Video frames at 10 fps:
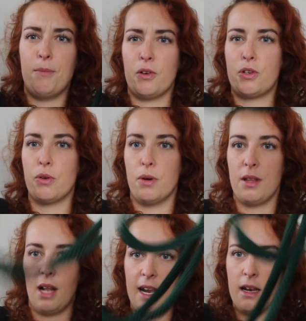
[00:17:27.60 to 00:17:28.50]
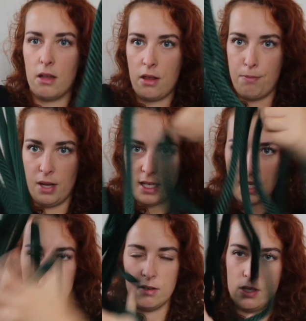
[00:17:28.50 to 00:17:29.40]
I'm not sure the length, but
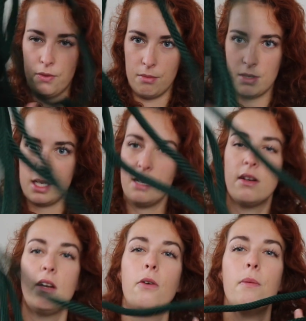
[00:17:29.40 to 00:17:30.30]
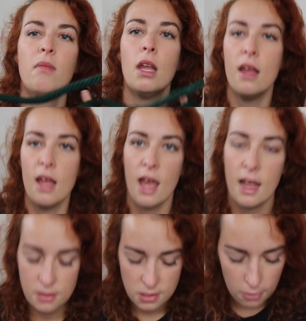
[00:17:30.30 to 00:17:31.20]
here is all the material.
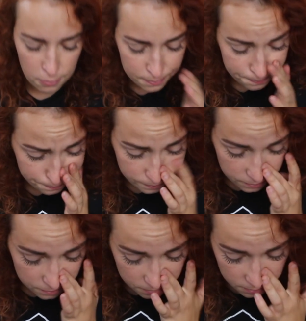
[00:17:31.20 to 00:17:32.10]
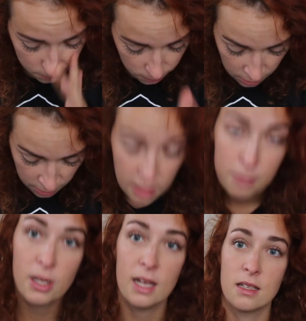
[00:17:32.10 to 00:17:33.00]
And so, yeah,
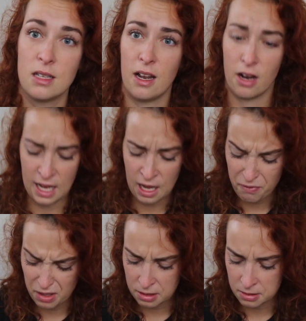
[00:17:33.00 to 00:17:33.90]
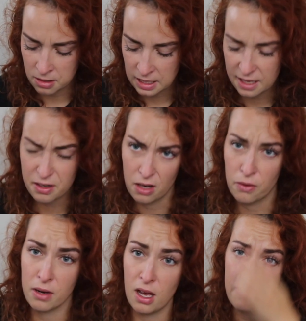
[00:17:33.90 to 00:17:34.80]
I'm really excited. I haven't had a
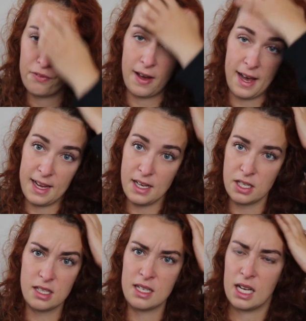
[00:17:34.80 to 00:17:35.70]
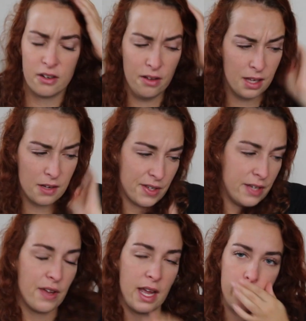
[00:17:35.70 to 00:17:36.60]
long line for ages. I don't think I've
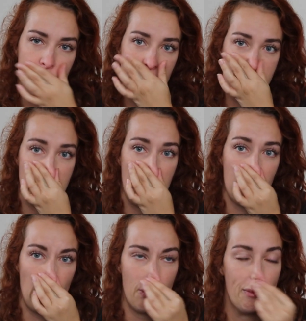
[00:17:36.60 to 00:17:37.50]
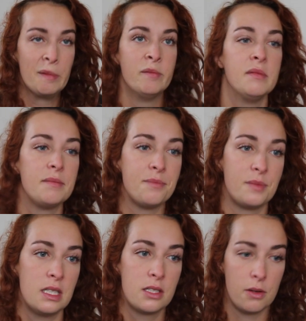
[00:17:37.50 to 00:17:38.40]
ever had one for Diego.
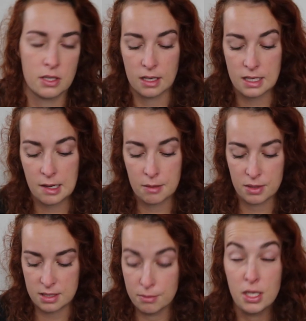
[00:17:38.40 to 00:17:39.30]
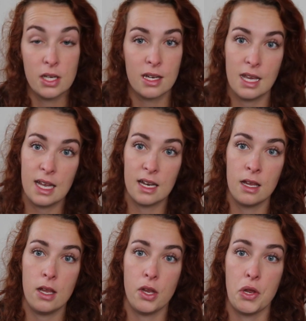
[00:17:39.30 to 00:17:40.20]
So it's going to take him some
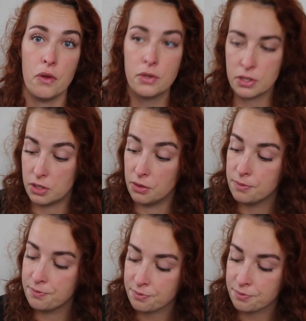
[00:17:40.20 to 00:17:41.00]
getting used to.